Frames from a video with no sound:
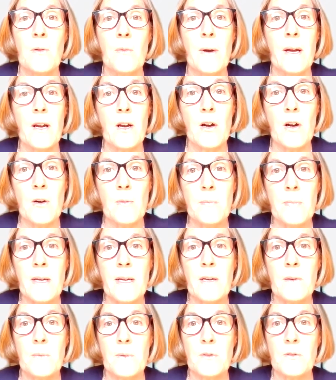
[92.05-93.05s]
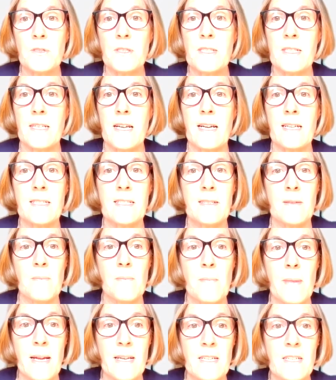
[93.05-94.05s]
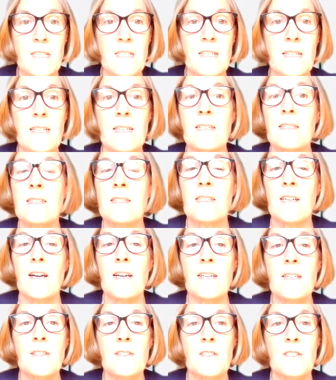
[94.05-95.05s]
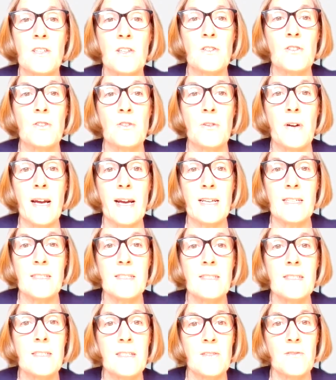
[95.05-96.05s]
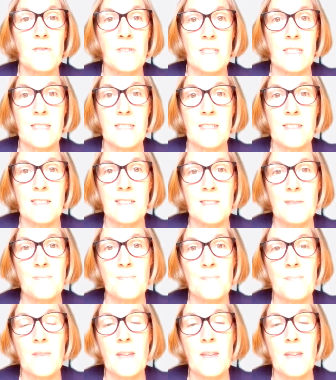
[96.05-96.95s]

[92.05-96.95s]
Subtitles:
where Comcare will discuss managing psychosocial hazards and risks.